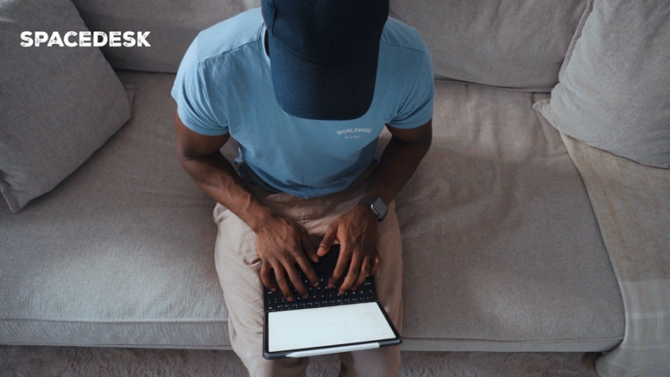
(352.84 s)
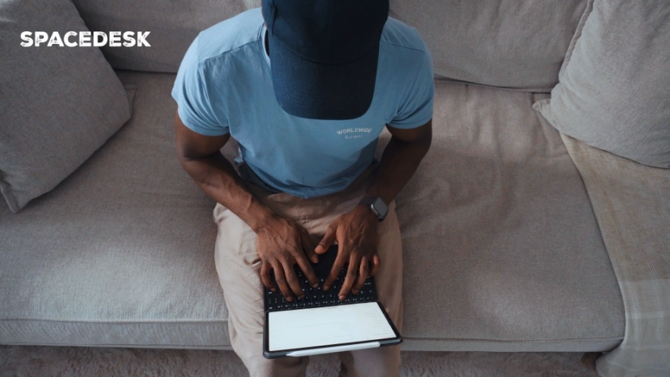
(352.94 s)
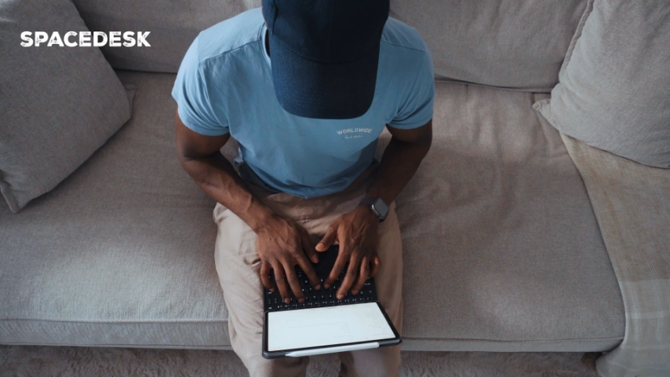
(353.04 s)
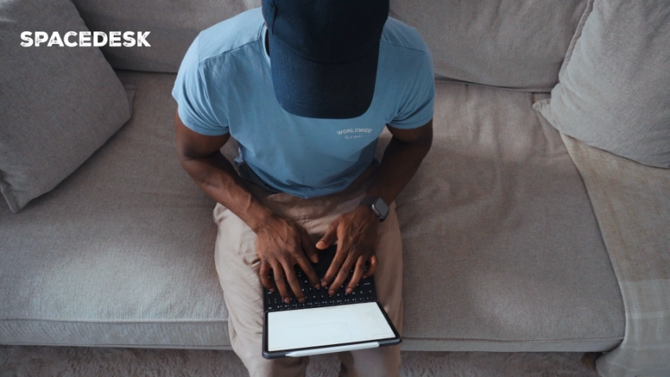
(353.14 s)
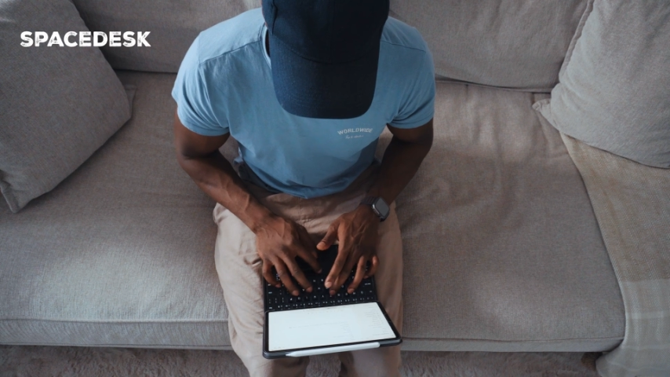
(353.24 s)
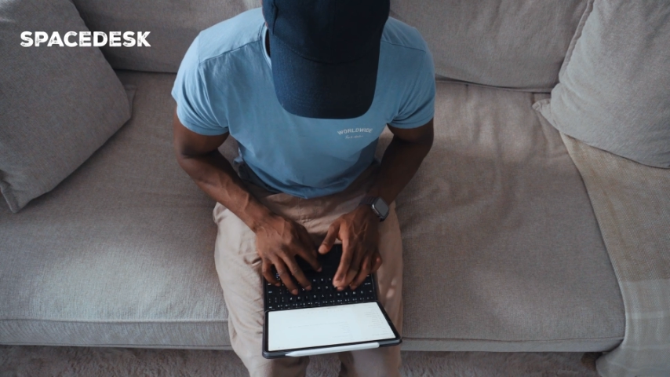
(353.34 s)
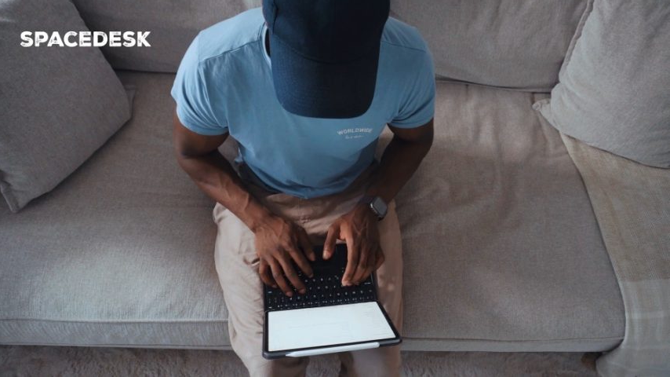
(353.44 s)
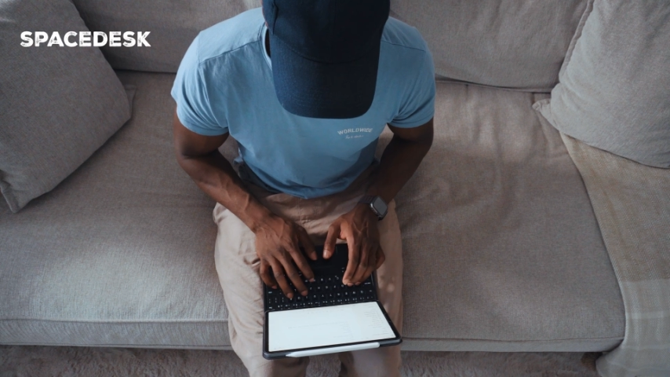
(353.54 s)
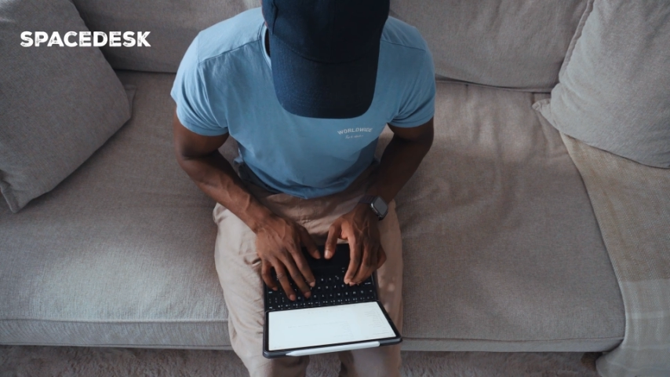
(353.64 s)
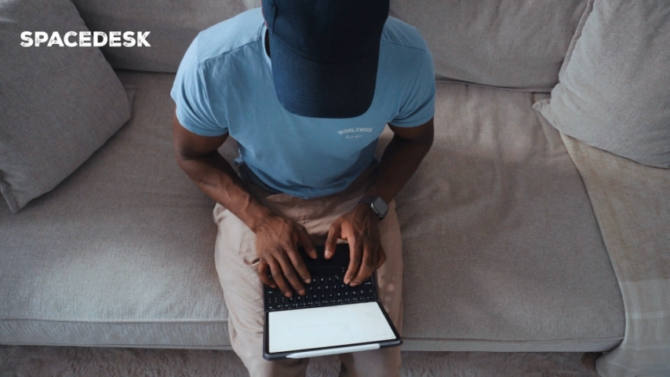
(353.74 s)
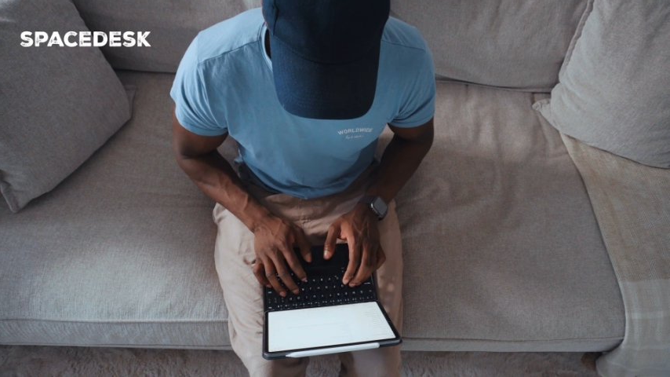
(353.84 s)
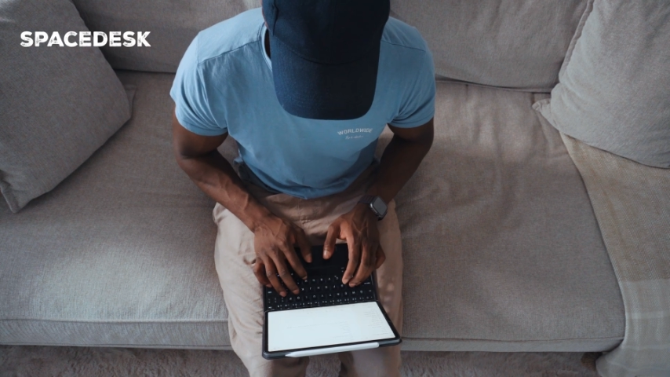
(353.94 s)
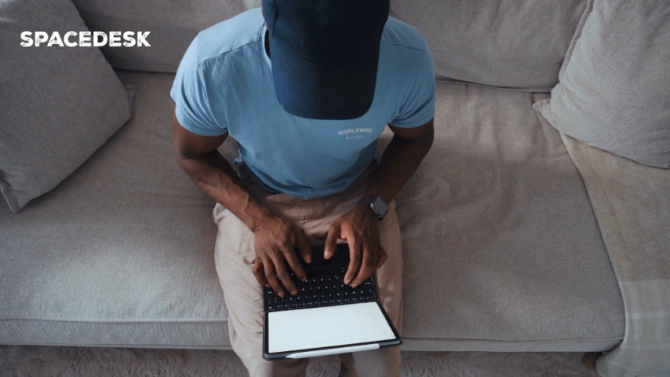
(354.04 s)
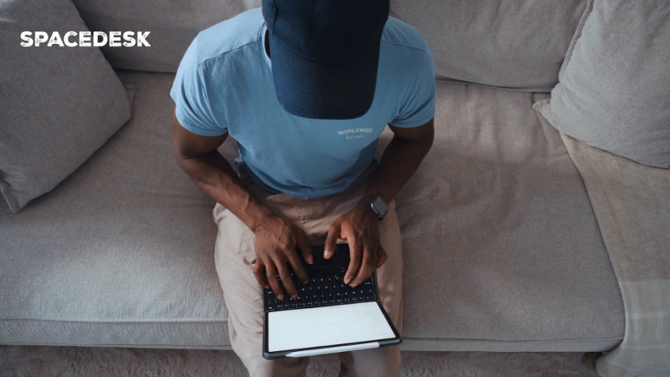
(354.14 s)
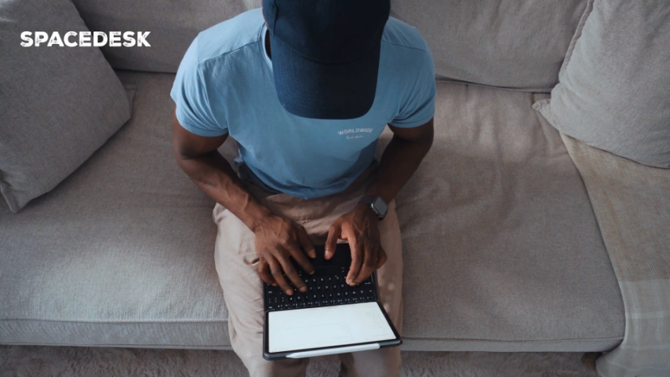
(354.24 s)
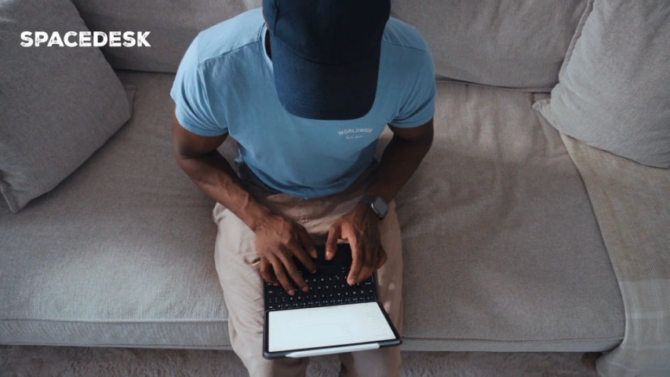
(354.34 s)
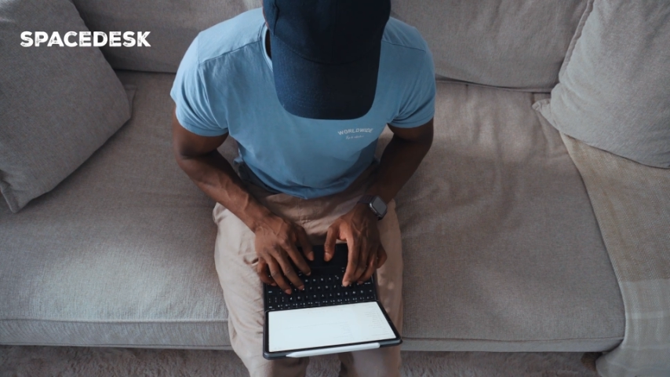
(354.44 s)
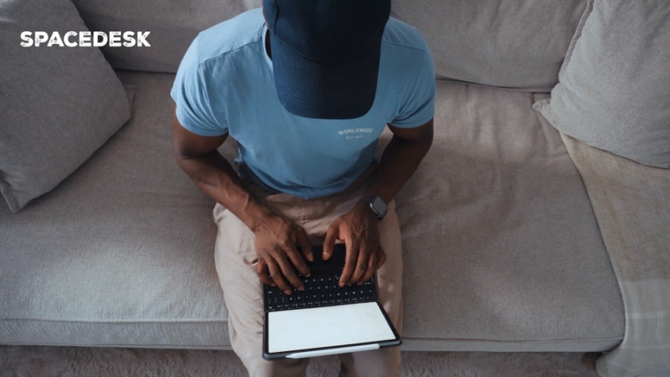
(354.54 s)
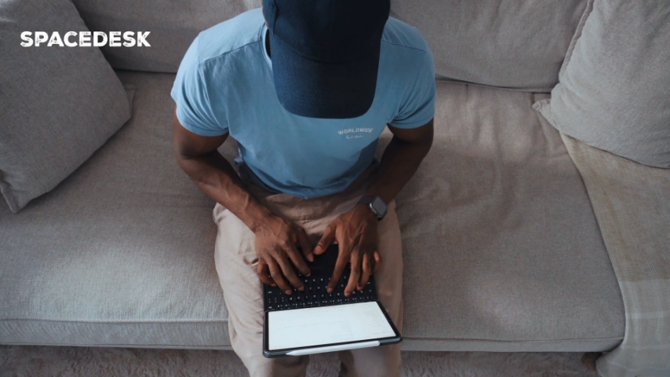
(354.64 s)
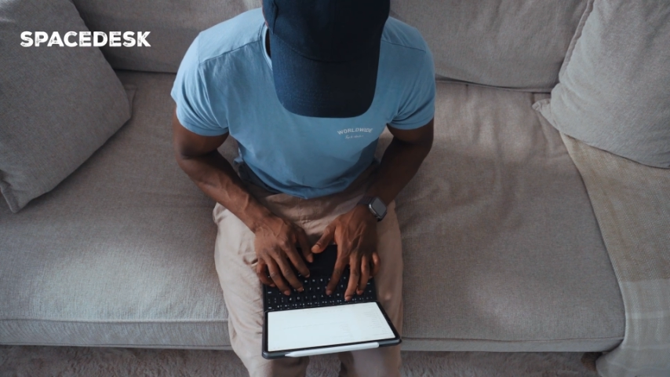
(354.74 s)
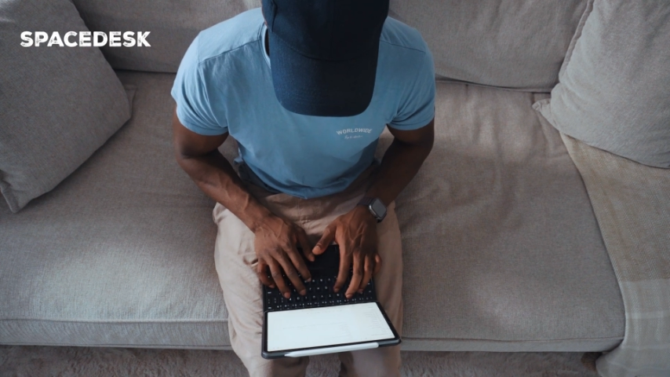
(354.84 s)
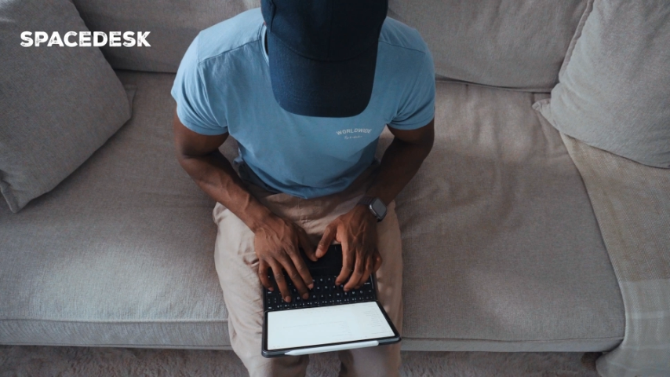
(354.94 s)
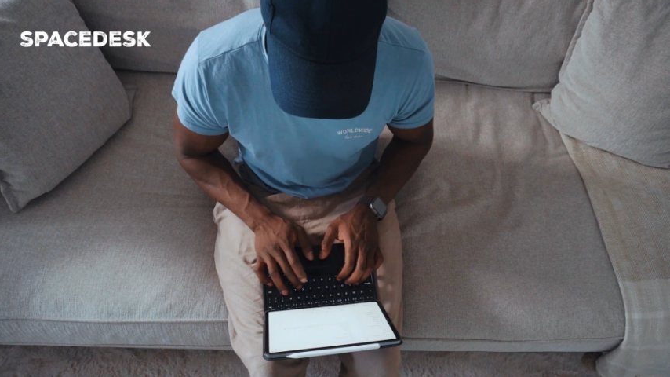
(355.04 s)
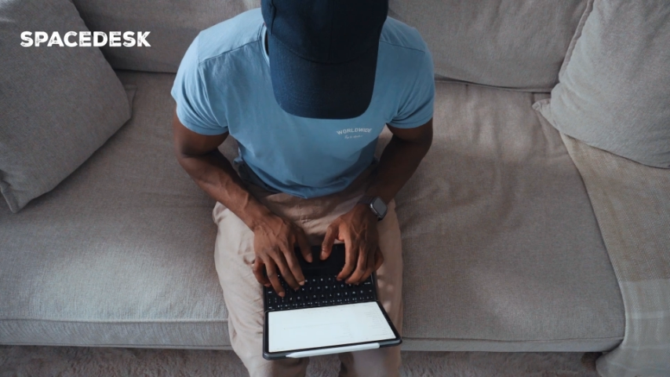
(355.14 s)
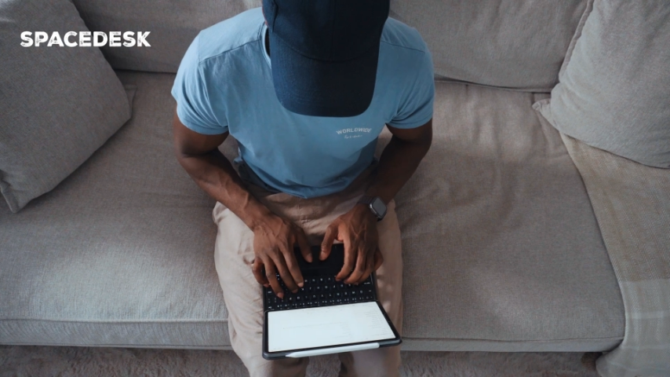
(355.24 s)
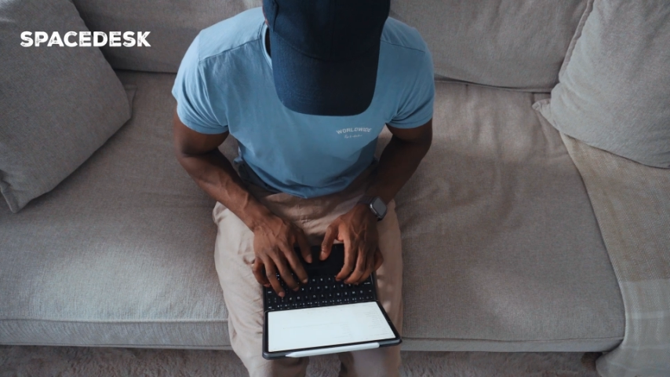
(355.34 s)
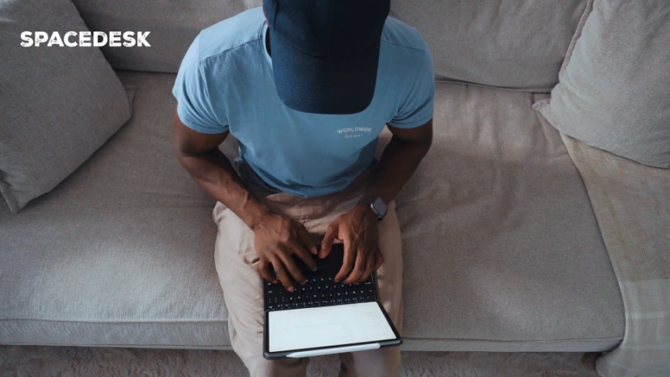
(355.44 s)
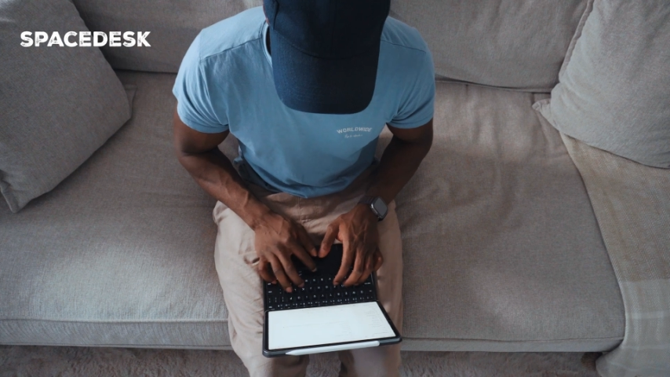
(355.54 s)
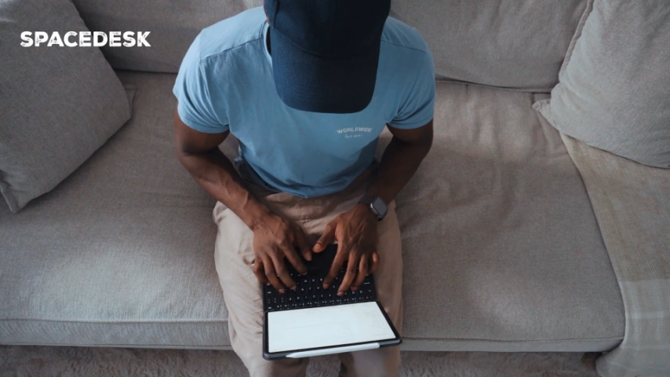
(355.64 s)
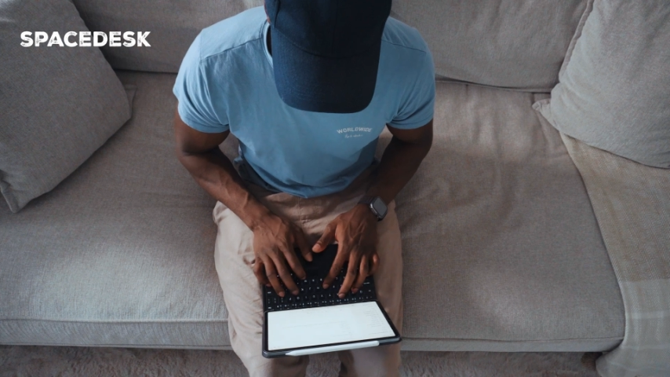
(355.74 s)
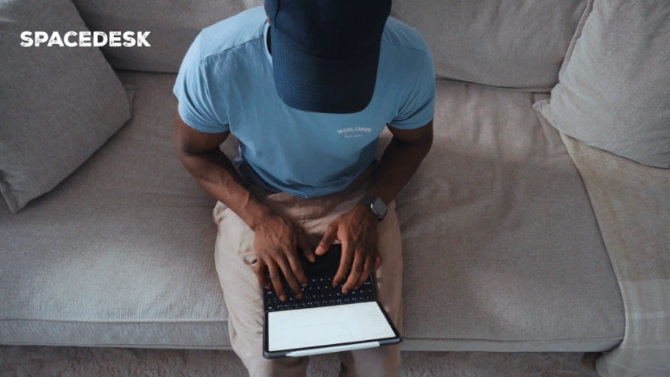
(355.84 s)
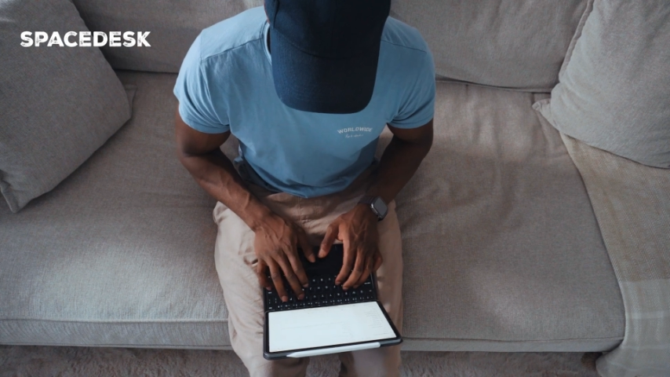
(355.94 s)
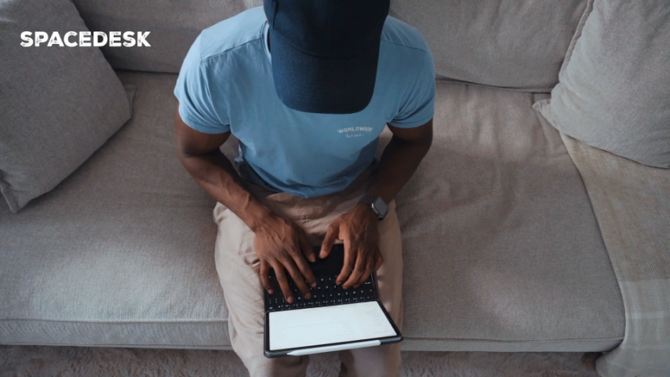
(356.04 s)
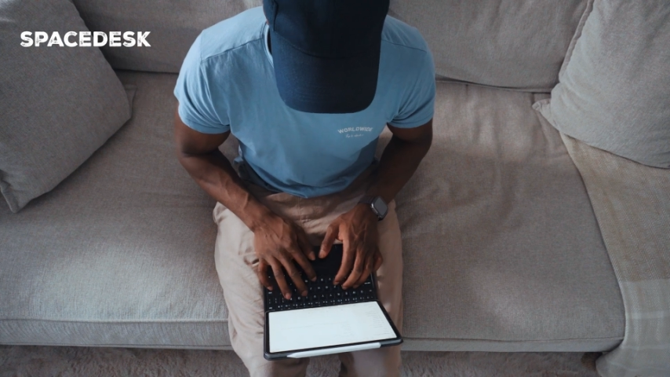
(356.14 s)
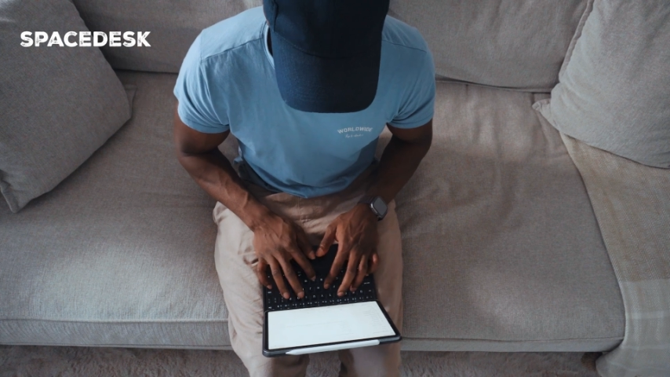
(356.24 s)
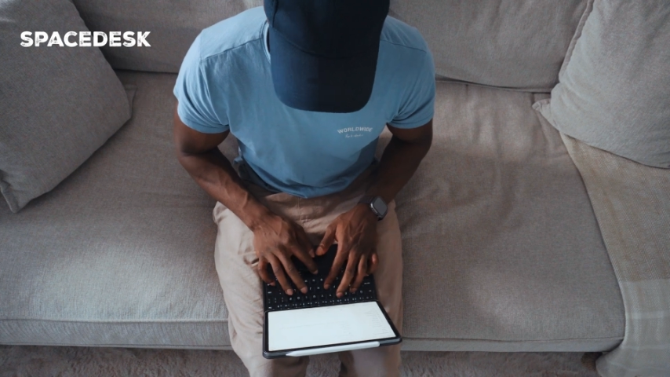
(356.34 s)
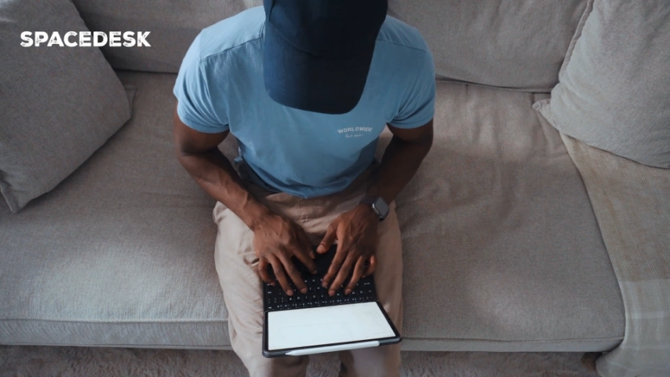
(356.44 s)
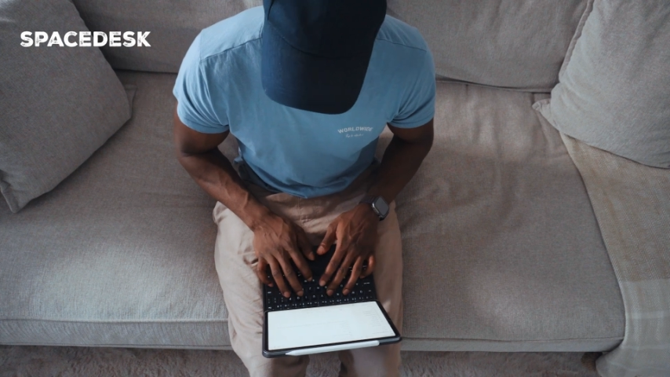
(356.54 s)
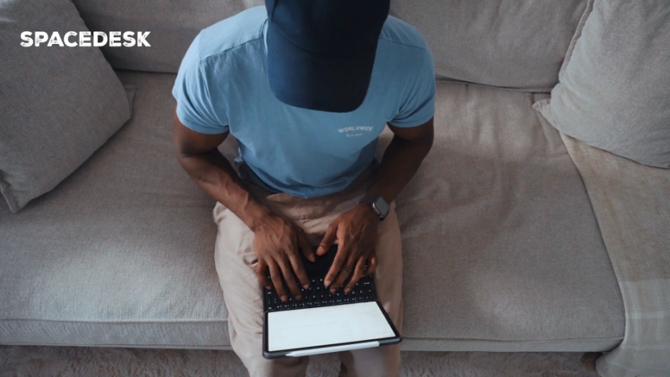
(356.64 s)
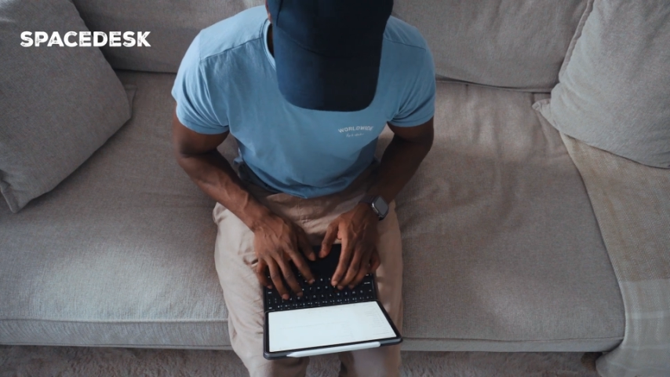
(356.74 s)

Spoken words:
No face is visible, so there are no lips to read.